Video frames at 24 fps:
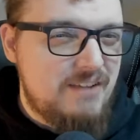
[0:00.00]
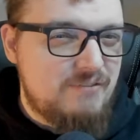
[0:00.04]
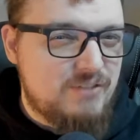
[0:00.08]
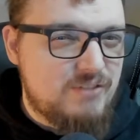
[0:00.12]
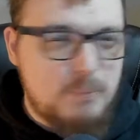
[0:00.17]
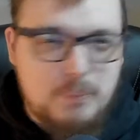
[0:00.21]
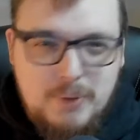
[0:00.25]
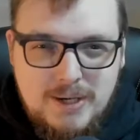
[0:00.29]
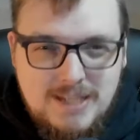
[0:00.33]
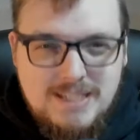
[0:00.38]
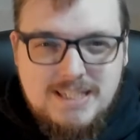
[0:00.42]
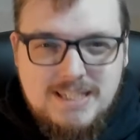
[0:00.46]

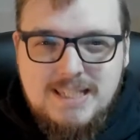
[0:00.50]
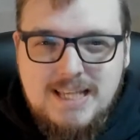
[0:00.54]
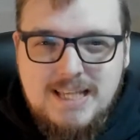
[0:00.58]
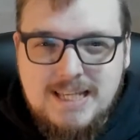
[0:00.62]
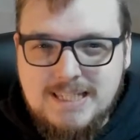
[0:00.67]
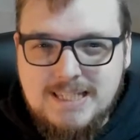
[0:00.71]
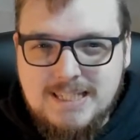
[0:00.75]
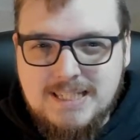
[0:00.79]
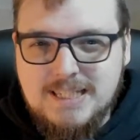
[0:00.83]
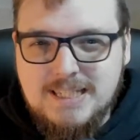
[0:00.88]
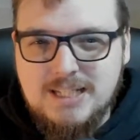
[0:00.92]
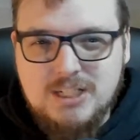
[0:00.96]

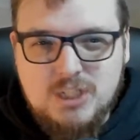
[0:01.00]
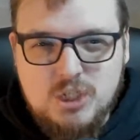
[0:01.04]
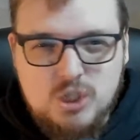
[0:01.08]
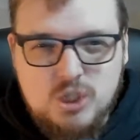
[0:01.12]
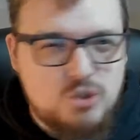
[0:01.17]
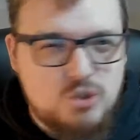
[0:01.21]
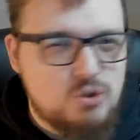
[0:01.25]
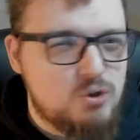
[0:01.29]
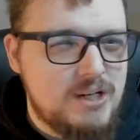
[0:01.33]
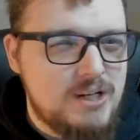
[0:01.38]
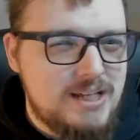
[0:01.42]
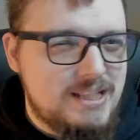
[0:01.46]
princess and
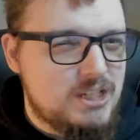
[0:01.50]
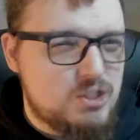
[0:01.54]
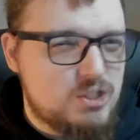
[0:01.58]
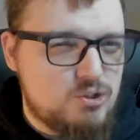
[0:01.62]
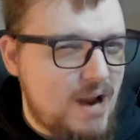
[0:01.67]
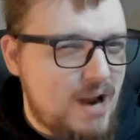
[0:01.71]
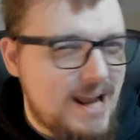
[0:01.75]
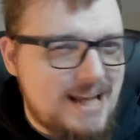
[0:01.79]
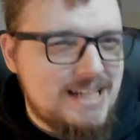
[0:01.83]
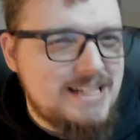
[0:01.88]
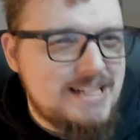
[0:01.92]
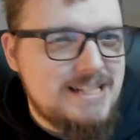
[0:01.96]
destroy the
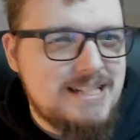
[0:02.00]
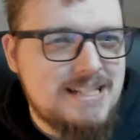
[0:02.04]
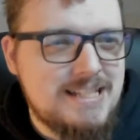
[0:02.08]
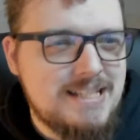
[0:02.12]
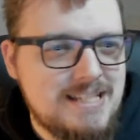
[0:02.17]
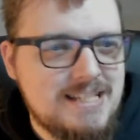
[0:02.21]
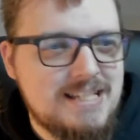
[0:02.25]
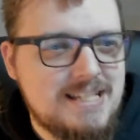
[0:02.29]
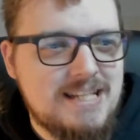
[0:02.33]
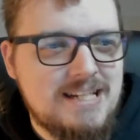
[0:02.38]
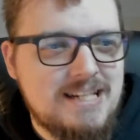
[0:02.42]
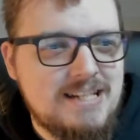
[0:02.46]

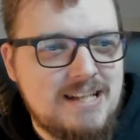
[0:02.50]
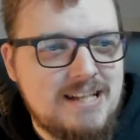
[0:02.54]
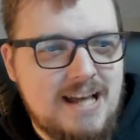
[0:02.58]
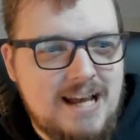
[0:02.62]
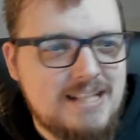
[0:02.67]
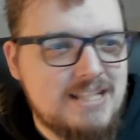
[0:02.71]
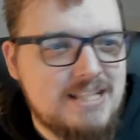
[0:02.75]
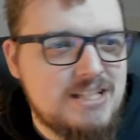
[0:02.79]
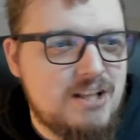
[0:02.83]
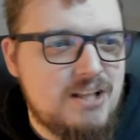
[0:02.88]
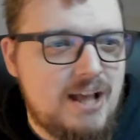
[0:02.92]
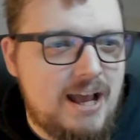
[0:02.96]
dragons
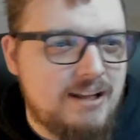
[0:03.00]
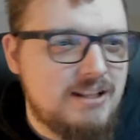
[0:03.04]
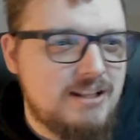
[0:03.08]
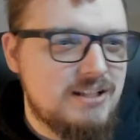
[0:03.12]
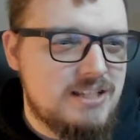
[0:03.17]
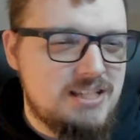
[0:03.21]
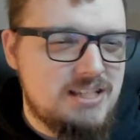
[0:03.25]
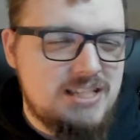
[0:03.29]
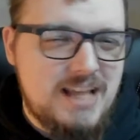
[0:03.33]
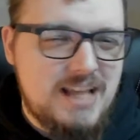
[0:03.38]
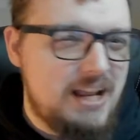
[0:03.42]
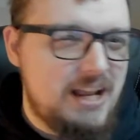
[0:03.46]
and
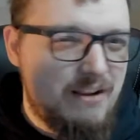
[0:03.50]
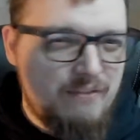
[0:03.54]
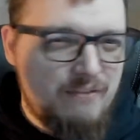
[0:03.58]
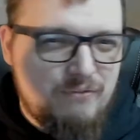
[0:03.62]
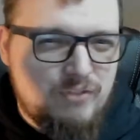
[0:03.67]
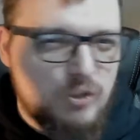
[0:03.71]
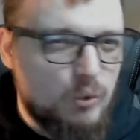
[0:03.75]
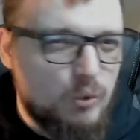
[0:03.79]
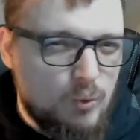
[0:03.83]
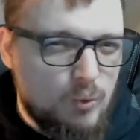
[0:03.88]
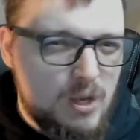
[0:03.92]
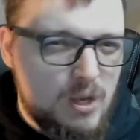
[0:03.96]
save
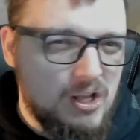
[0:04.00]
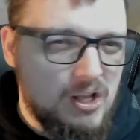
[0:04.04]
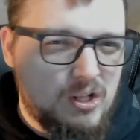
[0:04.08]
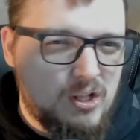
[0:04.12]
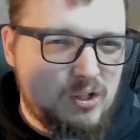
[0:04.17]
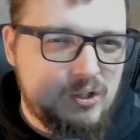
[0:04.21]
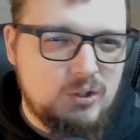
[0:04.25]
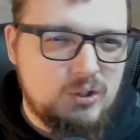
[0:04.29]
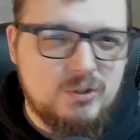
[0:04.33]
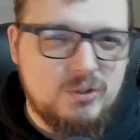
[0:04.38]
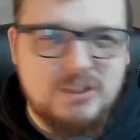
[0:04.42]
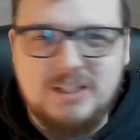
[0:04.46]
the
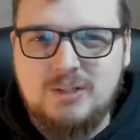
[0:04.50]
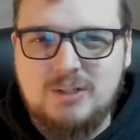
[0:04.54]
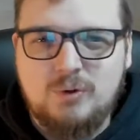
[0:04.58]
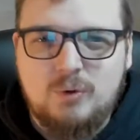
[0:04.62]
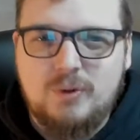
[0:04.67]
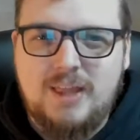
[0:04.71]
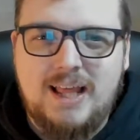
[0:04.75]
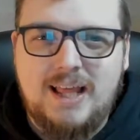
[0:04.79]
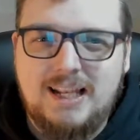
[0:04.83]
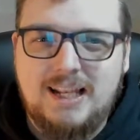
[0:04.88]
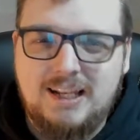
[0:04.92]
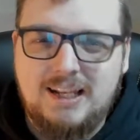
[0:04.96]
world and all
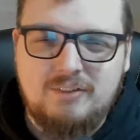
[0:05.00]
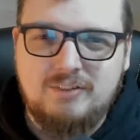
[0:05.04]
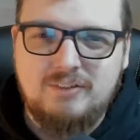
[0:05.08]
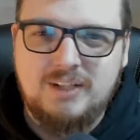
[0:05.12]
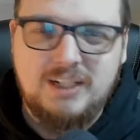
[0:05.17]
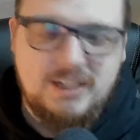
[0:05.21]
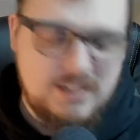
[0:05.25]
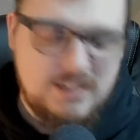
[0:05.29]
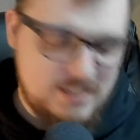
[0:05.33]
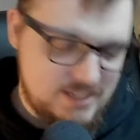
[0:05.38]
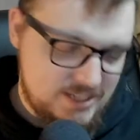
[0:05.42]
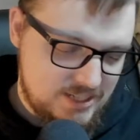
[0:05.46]
that
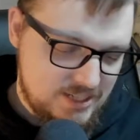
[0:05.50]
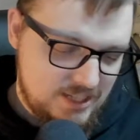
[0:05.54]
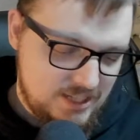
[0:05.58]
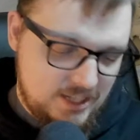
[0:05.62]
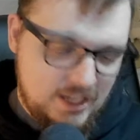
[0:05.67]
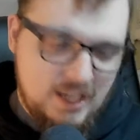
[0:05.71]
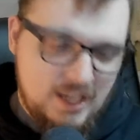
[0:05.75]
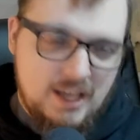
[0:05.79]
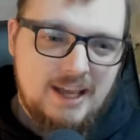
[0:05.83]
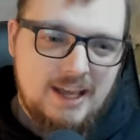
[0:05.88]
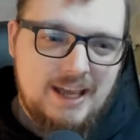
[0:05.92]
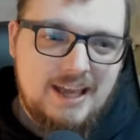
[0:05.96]
loveliness.
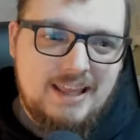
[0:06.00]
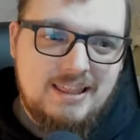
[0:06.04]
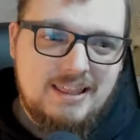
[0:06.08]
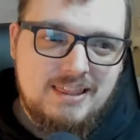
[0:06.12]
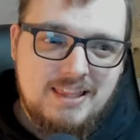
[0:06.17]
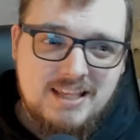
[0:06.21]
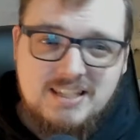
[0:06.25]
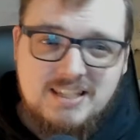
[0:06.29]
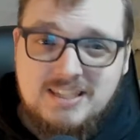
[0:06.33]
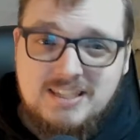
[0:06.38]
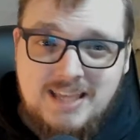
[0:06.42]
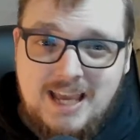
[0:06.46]
In
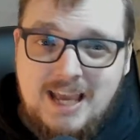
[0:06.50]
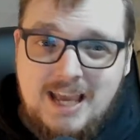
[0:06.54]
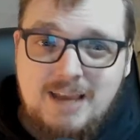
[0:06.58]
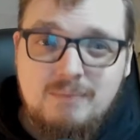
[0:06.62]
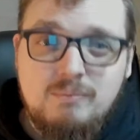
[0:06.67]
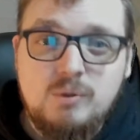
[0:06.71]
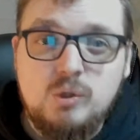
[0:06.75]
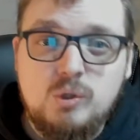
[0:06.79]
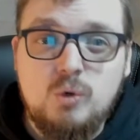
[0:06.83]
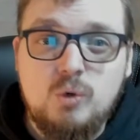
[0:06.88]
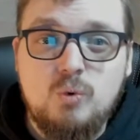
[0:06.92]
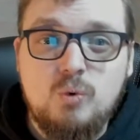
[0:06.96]
this game,
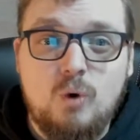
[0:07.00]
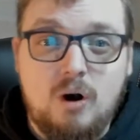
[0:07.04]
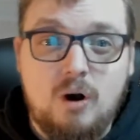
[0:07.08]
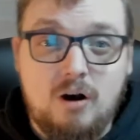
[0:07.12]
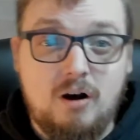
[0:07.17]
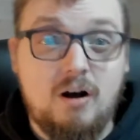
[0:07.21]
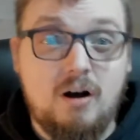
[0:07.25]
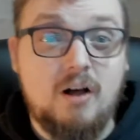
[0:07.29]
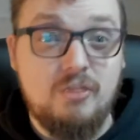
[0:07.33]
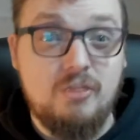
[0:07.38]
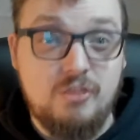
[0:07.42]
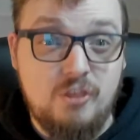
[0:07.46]
you
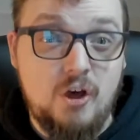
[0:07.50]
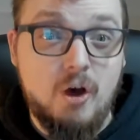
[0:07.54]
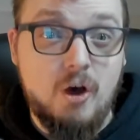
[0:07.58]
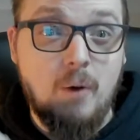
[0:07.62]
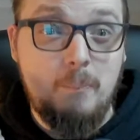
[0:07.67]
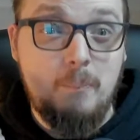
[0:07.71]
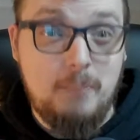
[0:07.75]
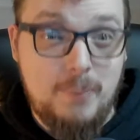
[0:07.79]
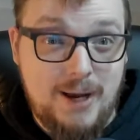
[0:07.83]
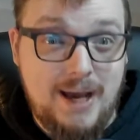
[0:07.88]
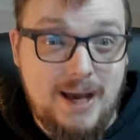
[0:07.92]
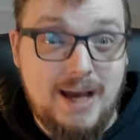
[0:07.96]
are the
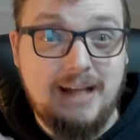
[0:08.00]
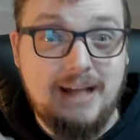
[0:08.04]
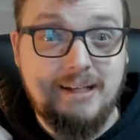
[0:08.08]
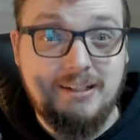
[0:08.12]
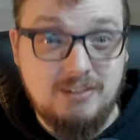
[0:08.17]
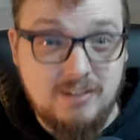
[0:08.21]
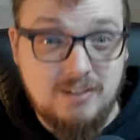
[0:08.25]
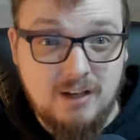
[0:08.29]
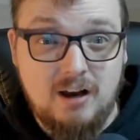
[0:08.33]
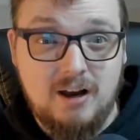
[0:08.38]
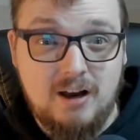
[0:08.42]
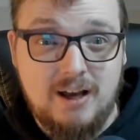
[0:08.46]
bad
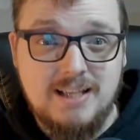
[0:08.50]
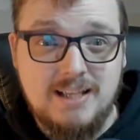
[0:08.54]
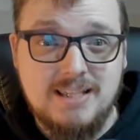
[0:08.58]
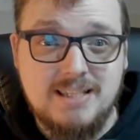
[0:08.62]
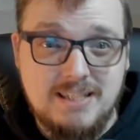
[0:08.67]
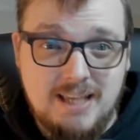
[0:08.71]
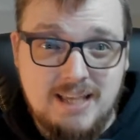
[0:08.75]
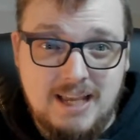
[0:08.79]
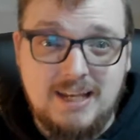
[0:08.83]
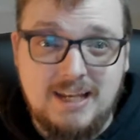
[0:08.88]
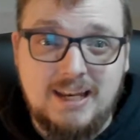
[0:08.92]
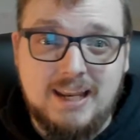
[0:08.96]
guy,
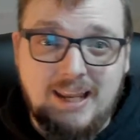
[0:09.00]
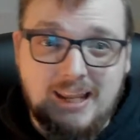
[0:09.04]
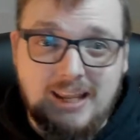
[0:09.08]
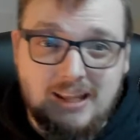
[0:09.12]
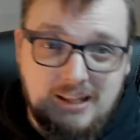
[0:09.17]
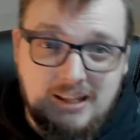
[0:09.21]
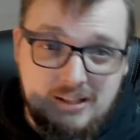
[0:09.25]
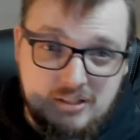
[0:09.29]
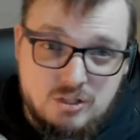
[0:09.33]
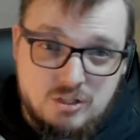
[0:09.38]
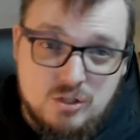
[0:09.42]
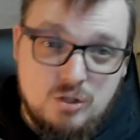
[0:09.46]
sent
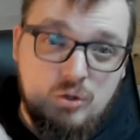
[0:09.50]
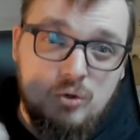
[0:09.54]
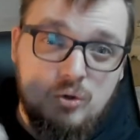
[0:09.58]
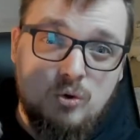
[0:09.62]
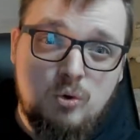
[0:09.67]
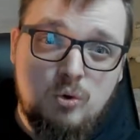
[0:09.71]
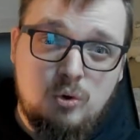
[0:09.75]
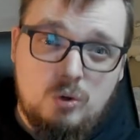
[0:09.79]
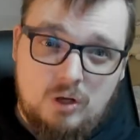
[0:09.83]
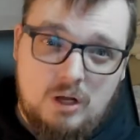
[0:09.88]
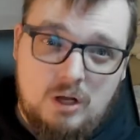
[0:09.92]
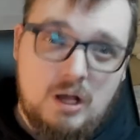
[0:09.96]

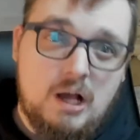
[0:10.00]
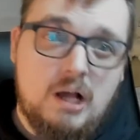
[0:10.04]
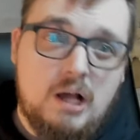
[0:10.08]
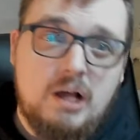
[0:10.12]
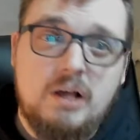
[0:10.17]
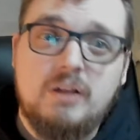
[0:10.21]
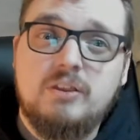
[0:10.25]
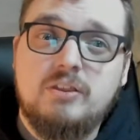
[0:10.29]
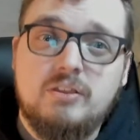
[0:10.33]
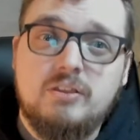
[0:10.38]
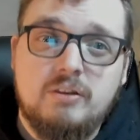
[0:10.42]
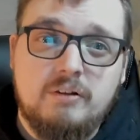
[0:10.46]
to
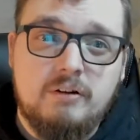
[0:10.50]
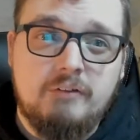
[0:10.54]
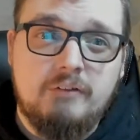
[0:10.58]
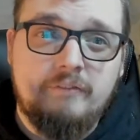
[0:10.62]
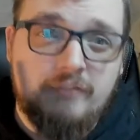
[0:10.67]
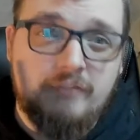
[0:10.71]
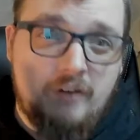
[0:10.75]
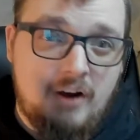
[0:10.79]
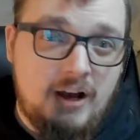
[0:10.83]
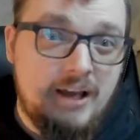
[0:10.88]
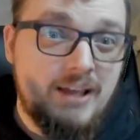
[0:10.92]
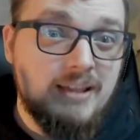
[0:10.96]
Earth
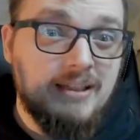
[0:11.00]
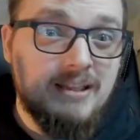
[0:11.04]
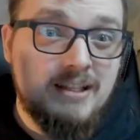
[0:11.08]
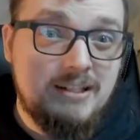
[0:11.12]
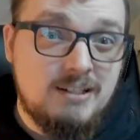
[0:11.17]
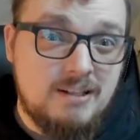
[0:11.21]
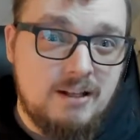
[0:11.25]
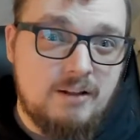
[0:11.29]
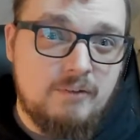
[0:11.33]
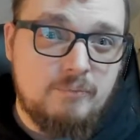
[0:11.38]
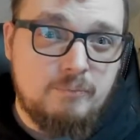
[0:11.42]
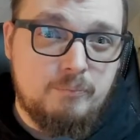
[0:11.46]
via
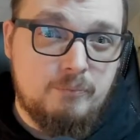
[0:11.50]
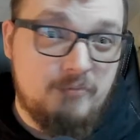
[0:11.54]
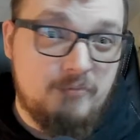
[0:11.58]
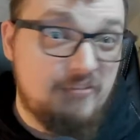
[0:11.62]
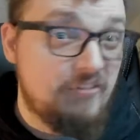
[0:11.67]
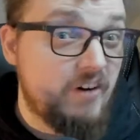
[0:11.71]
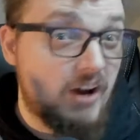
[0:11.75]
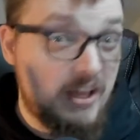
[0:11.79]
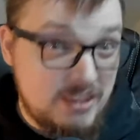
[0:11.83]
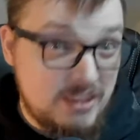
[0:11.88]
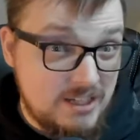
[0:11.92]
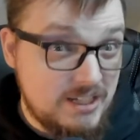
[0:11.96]

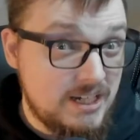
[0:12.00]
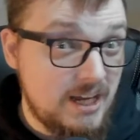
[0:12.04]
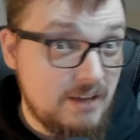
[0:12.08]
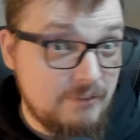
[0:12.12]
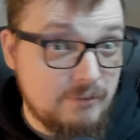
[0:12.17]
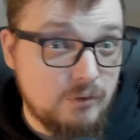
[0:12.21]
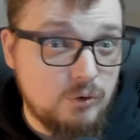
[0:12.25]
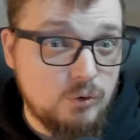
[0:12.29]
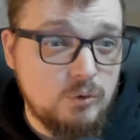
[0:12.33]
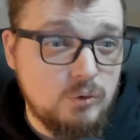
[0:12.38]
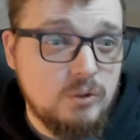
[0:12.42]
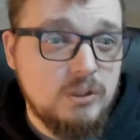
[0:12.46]
the
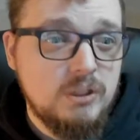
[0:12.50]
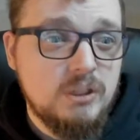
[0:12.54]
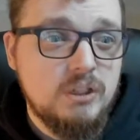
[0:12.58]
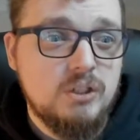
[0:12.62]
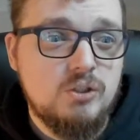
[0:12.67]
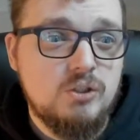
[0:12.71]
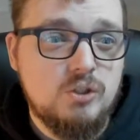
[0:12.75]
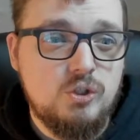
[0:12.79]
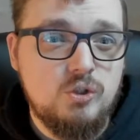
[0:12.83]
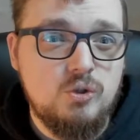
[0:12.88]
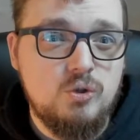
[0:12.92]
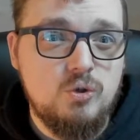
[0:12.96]
devil
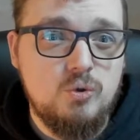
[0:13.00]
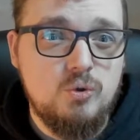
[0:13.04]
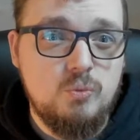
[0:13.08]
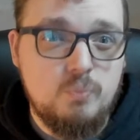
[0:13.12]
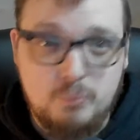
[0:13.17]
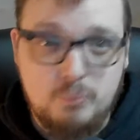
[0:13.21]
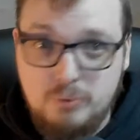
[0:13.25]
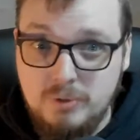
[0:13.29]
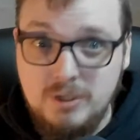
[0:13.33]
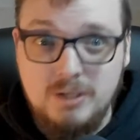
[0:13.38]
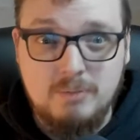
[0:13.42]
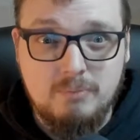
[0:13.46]
to
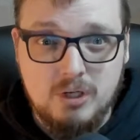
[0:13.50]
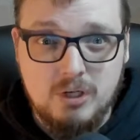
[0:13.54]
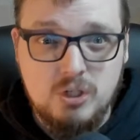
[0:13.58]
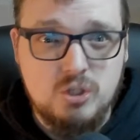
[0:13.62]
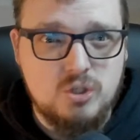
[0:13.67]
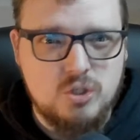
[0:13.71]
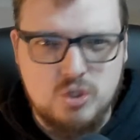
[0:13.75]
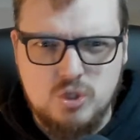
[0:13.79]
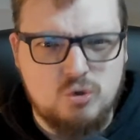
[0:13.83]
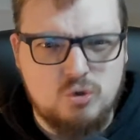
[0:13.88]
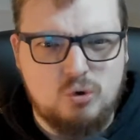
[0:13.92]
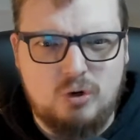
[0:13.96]
pretty much
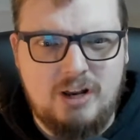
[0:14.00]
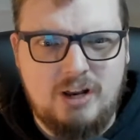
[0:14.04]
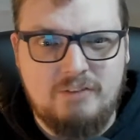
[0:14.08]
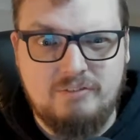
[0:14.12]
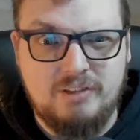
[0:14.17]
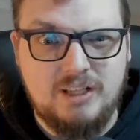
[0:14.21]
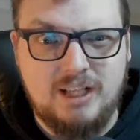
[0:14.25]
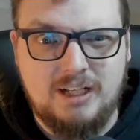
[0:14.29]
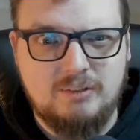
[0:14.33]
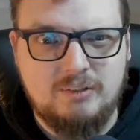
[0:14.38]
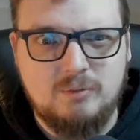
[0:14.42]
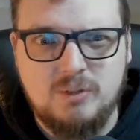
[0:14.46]
destroy
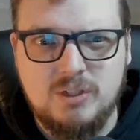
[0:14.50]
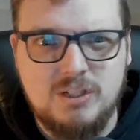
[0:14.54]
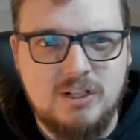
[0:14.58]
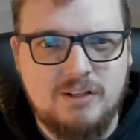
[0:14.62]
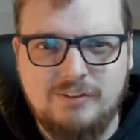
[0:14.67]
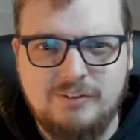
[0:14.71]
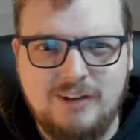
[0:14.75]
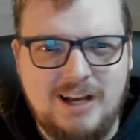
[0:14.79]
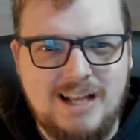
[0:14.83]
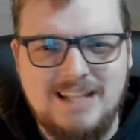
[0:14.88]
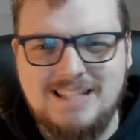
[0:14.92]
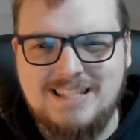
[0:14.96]
everything, which is
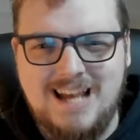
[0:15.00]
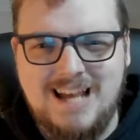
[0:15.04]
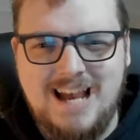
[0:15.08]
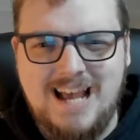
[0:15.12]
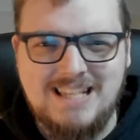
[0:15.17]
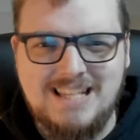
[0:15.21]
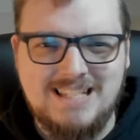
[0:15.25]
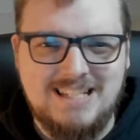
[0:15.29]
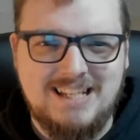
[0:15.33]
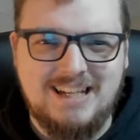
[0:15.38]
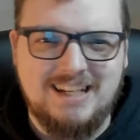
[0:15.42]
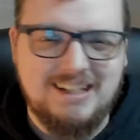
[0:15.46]

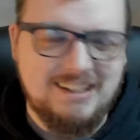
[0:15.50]
fantastic.